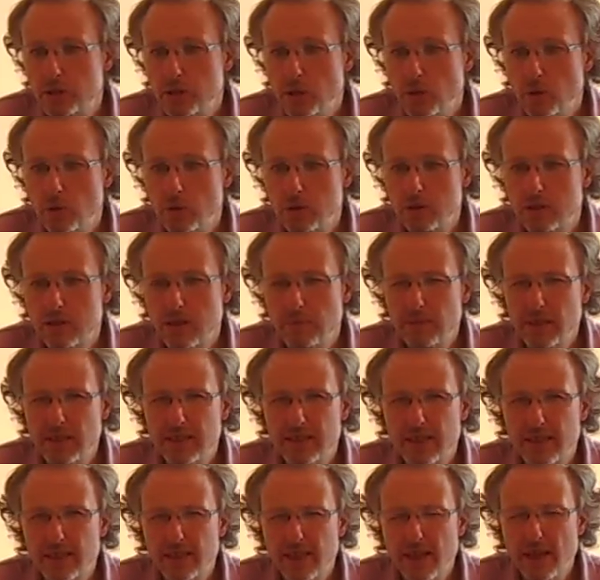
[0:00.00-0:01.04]
do. Somebody
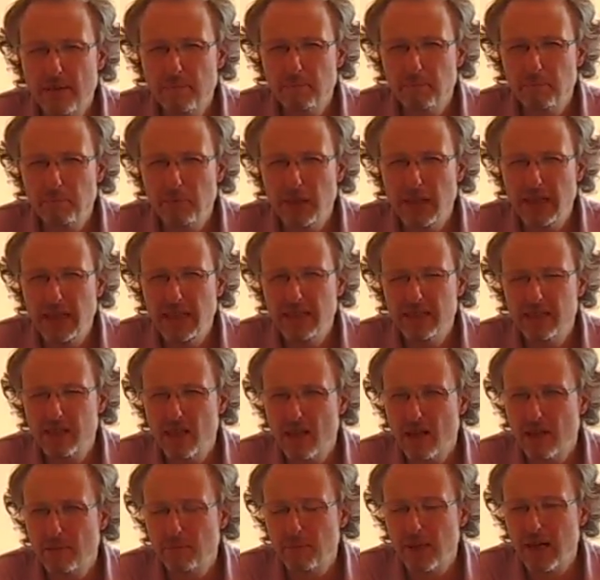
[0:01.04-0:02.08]
said they're
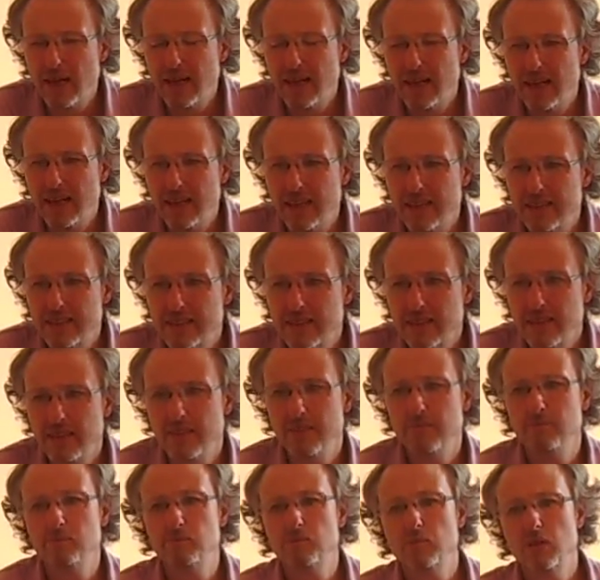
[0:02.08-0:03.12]
P-type,
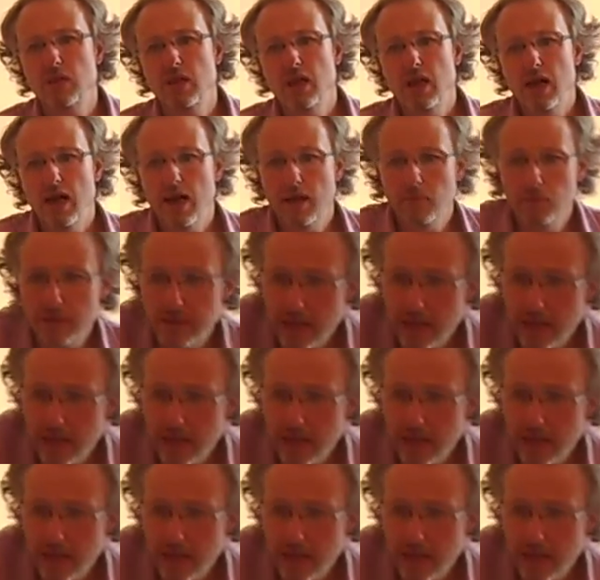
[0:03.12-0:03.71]
and I was